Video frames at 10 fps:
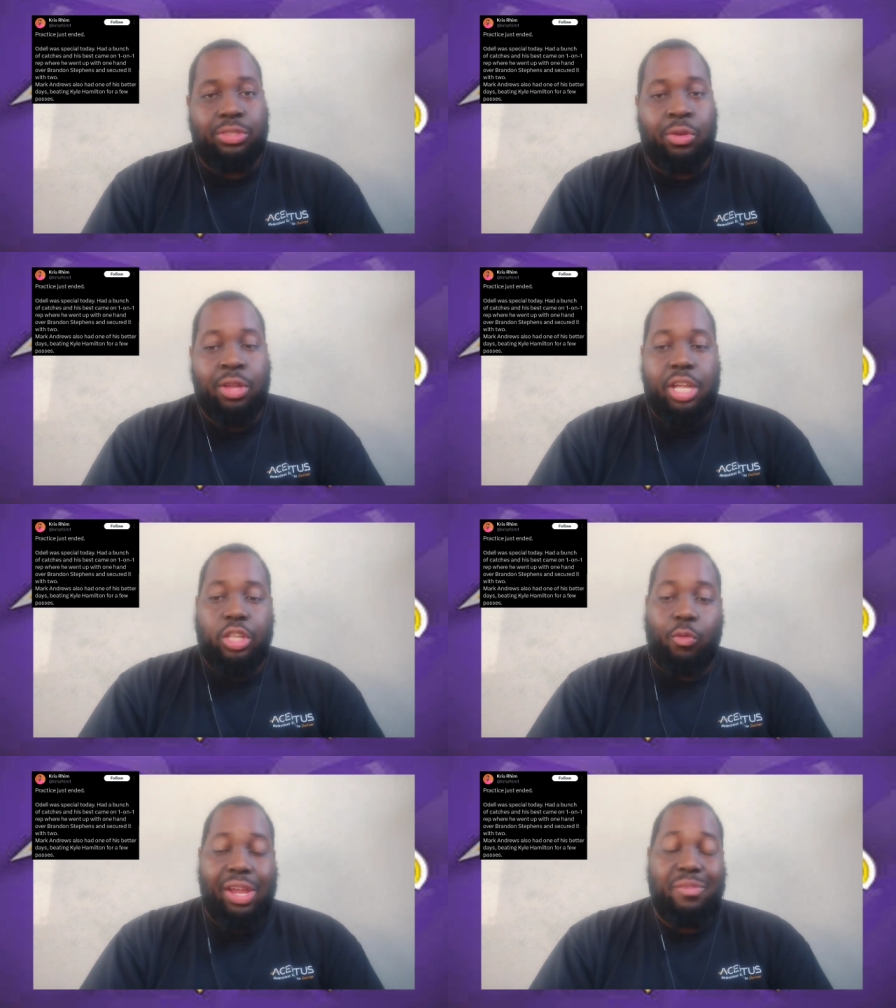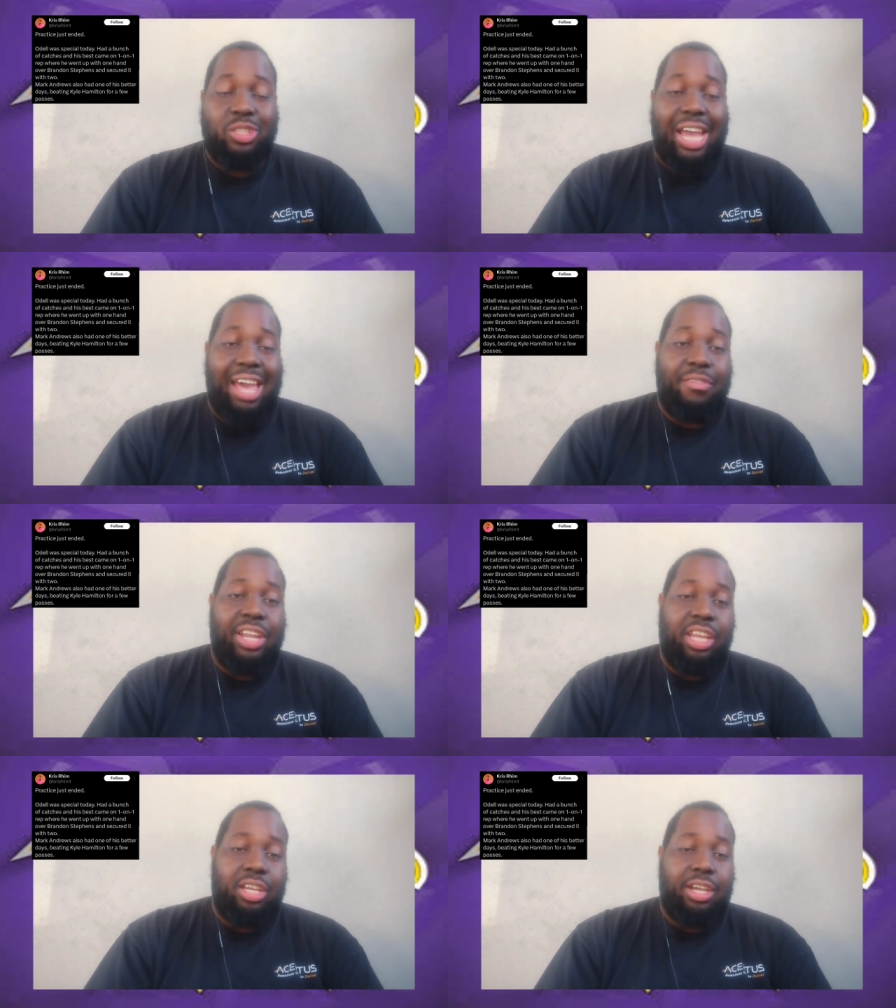So the Ravens are
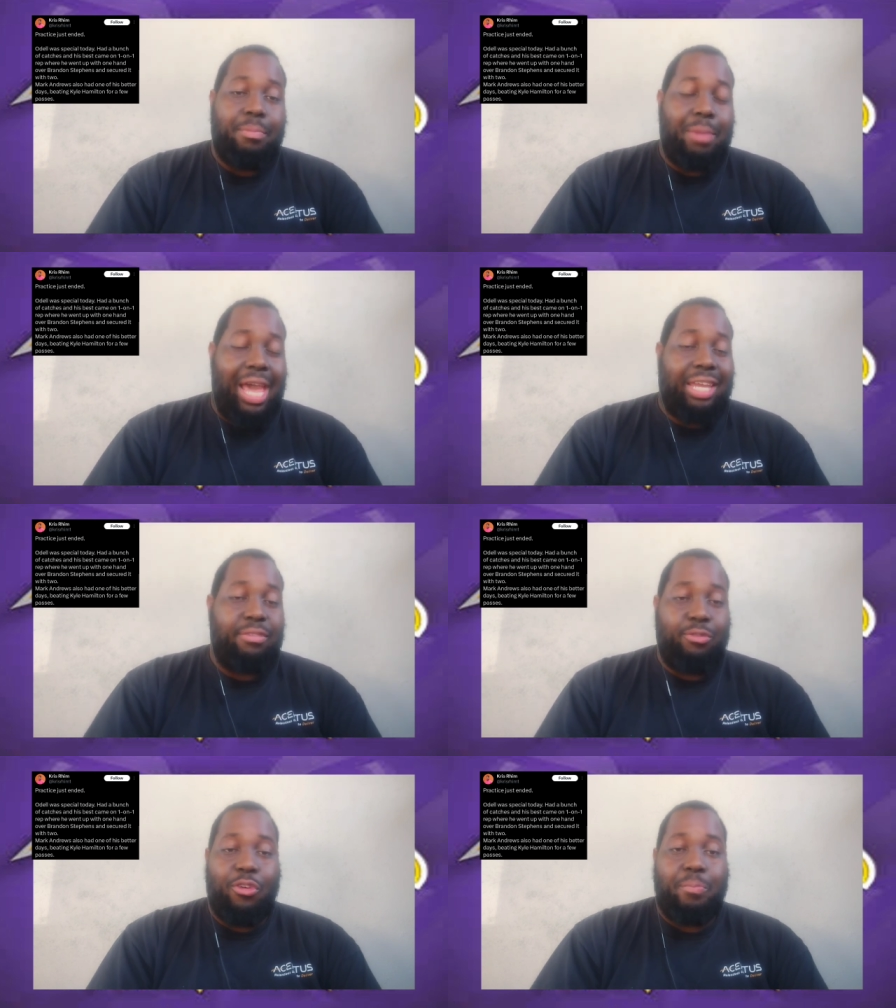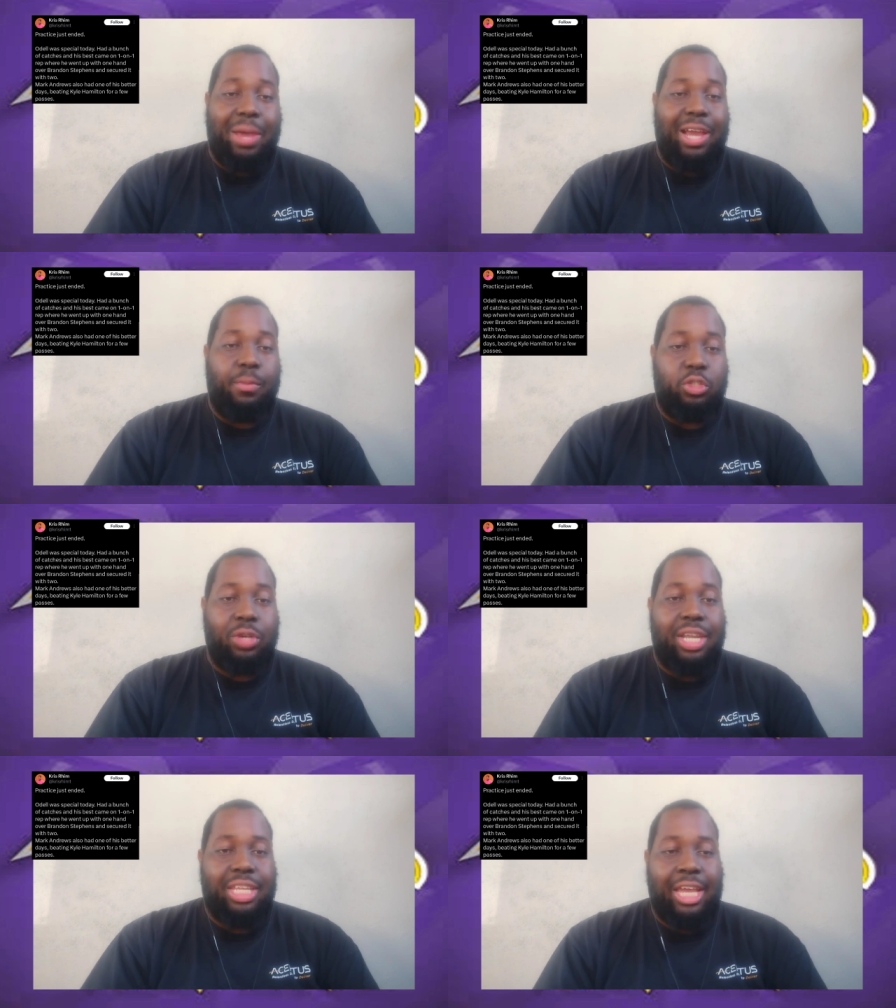having a good back-and-forth battle in
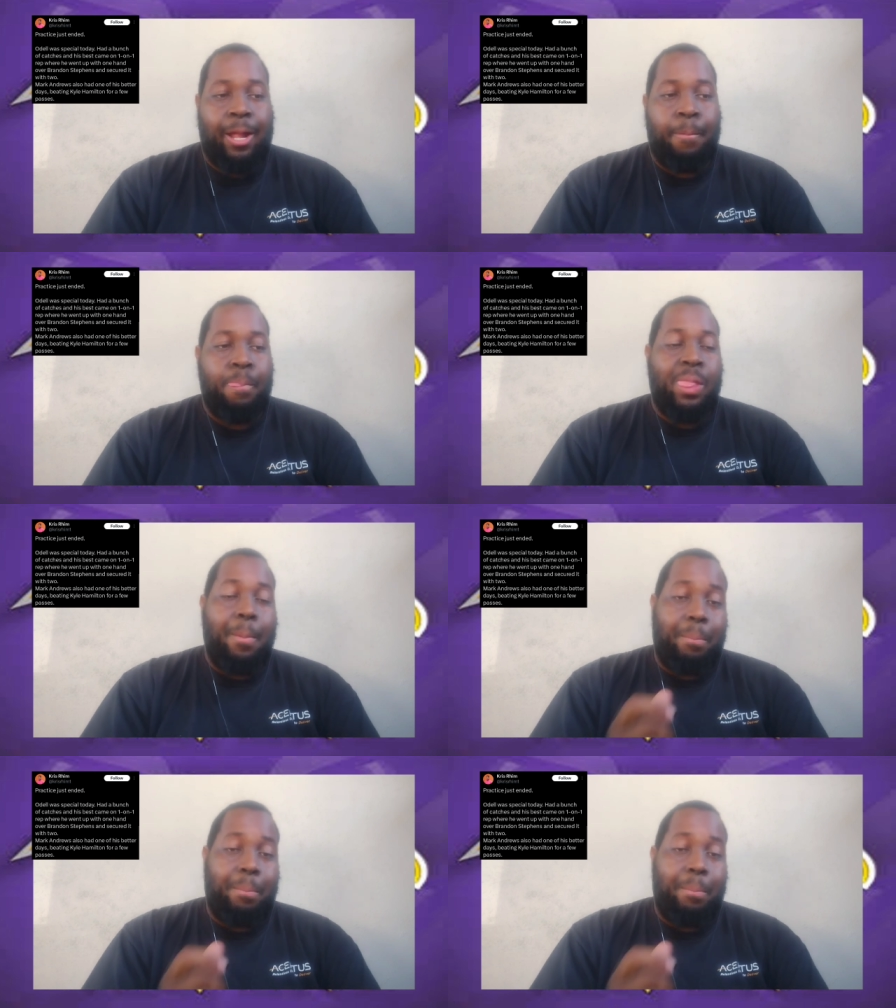training camp.